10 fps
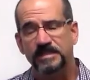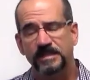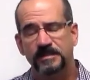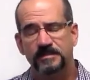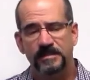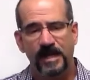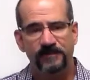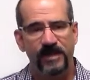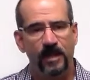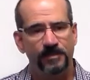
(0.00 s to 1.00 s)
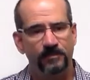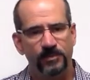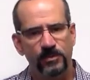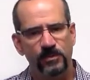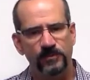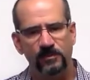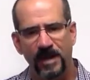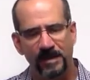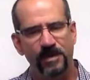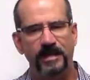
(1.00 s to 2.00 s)
to kind of help improve your
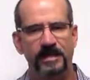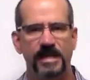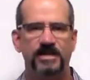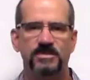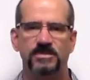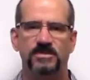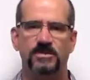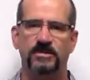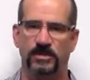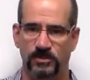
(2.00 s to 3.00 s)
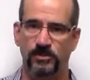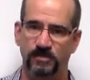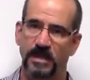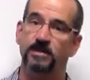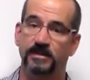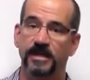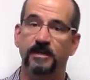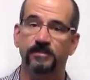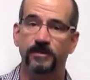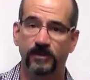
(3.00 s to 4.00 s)
mind-body connections so that you can do better at the
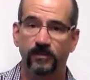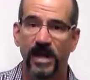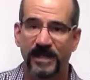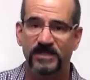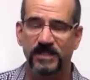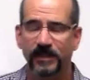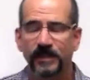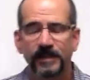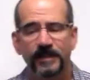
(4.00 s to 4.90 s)
Kenpo that you're practicing.